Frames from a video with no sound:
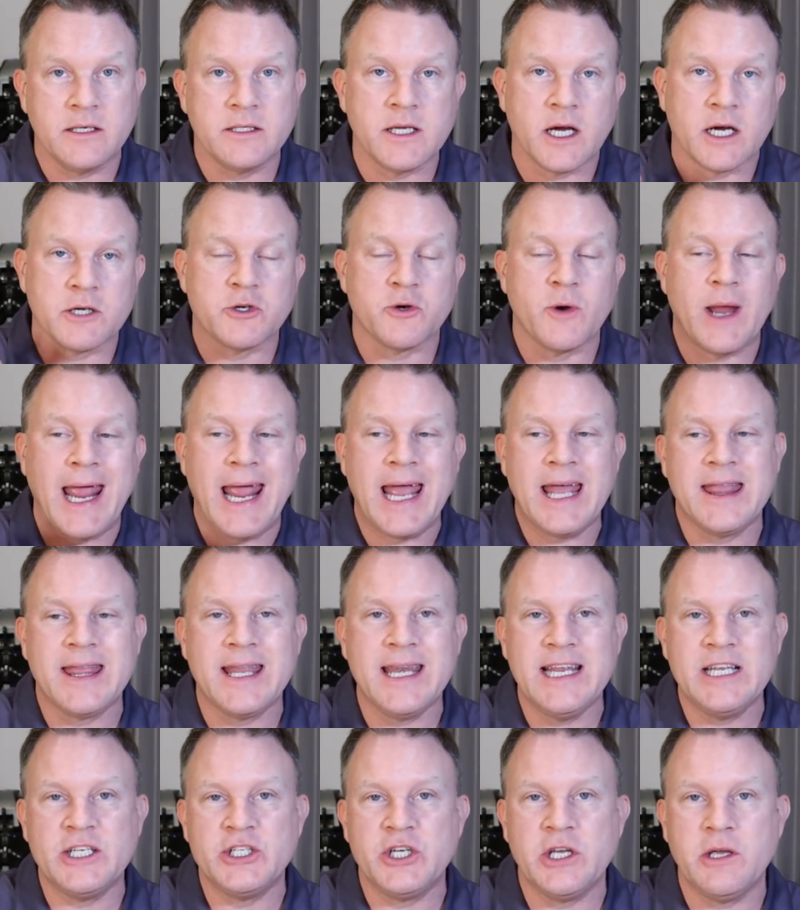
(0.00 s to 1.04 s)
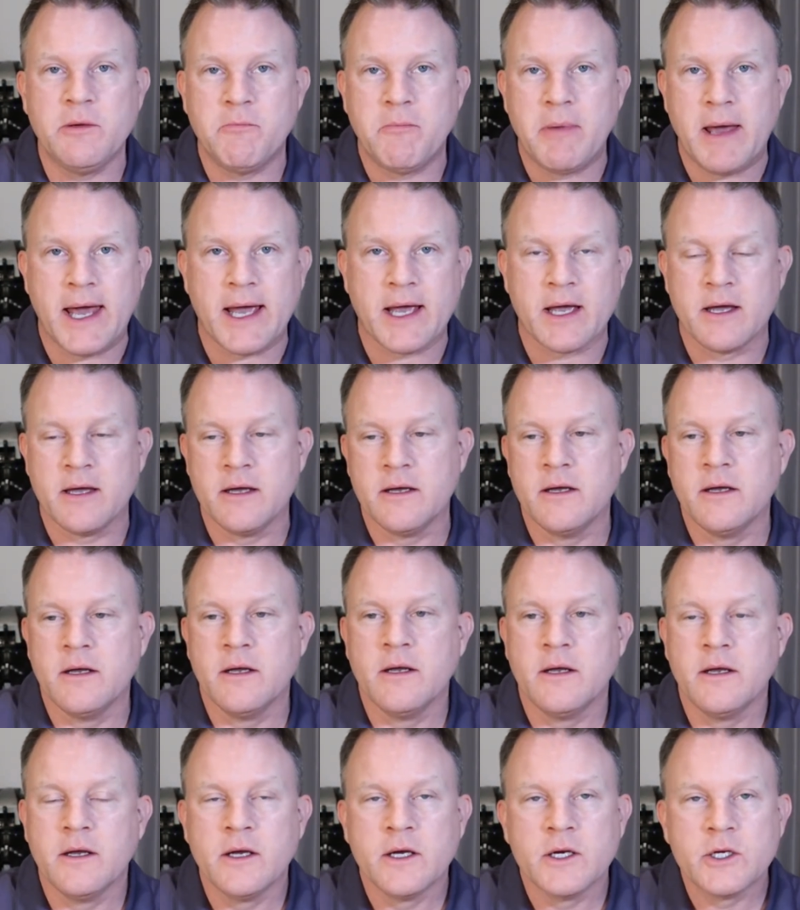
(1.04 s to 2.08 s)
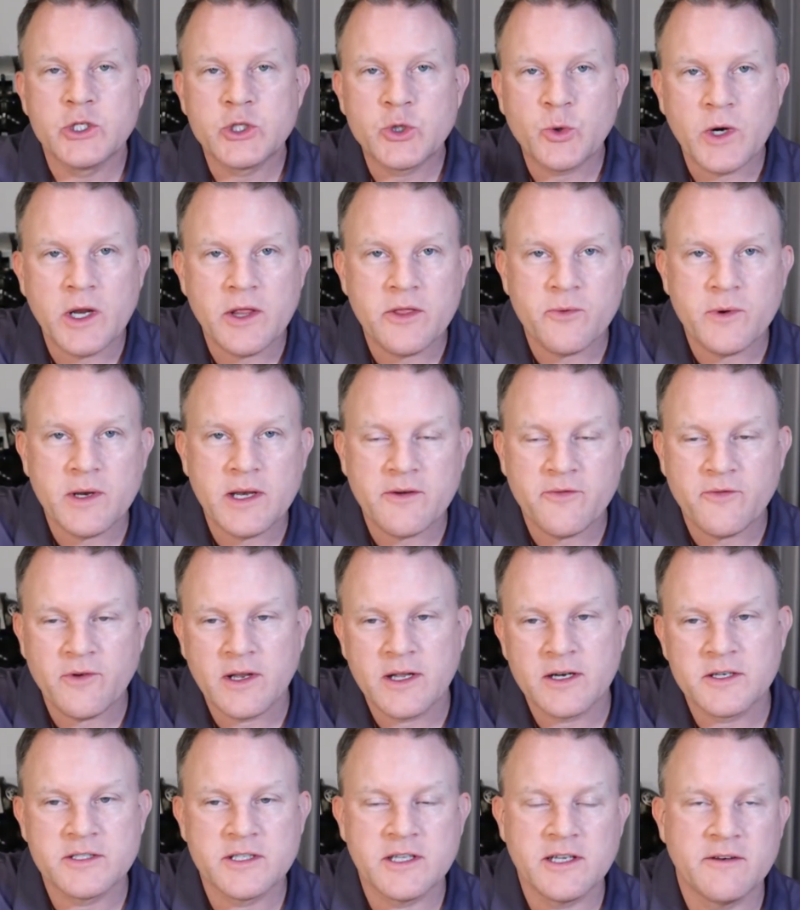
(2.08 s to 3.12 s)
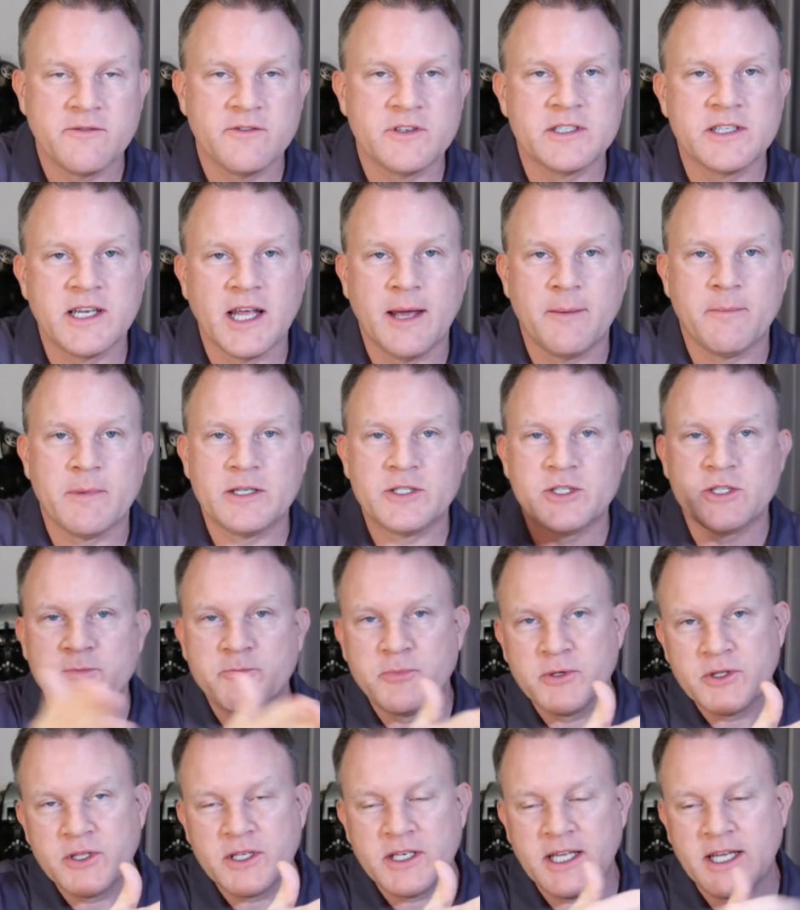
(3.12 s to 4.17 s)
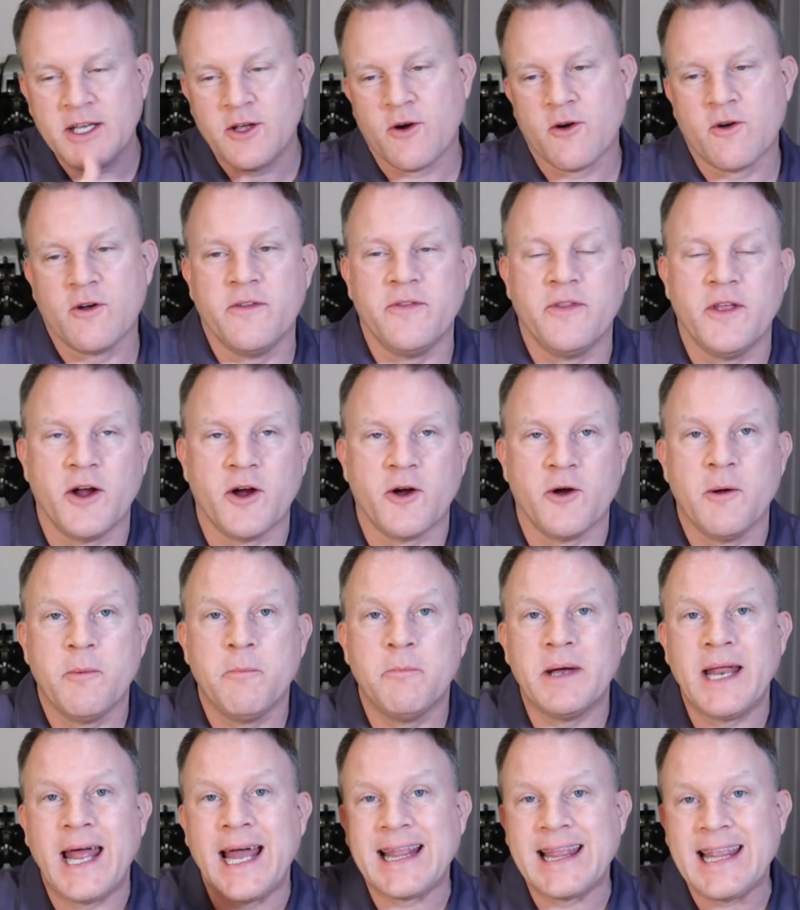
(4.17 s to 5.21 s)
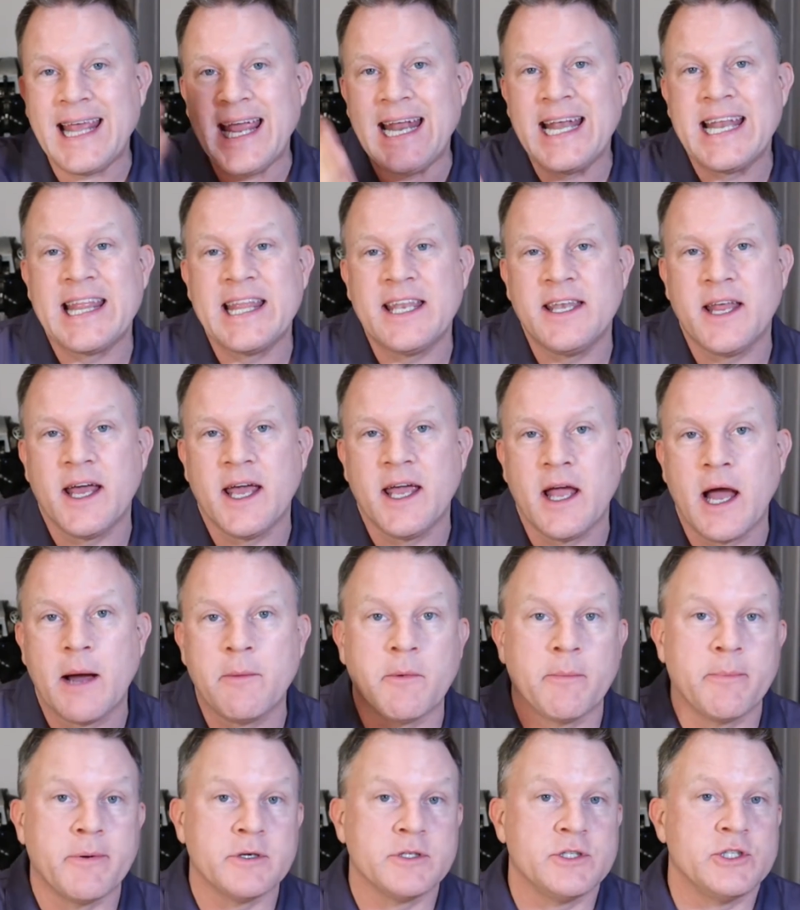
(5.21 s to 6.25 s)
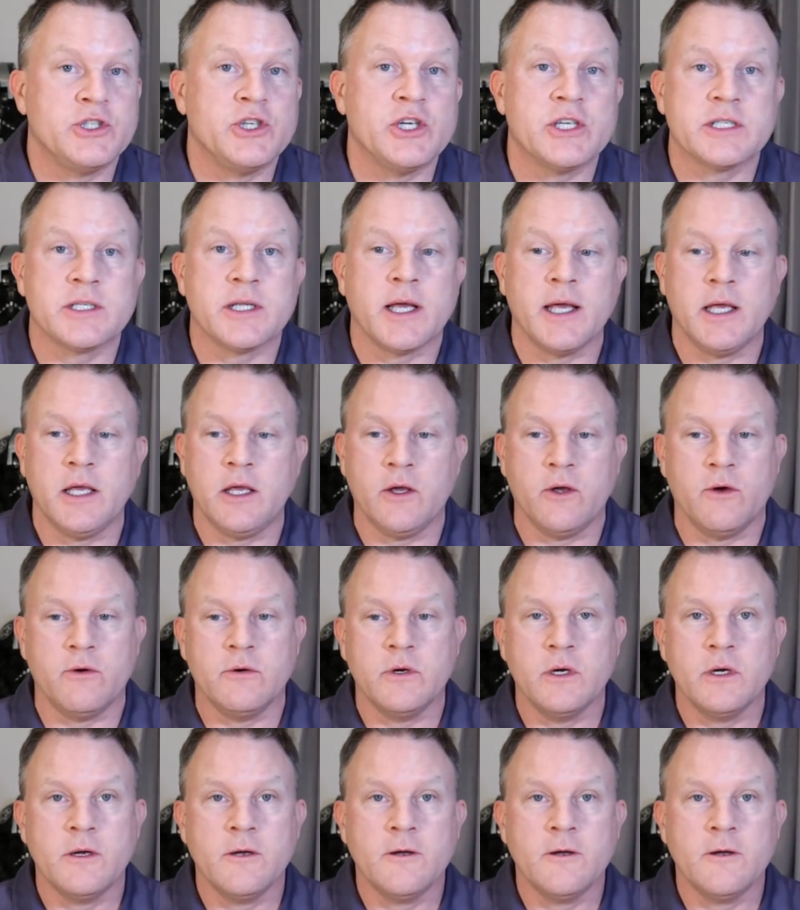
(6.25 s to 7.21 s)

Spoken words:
Dr. Anthony G. Beck, 23 different letters at the end of his name. I just put the DR in there. But at the end of the day, I'm a person just like you.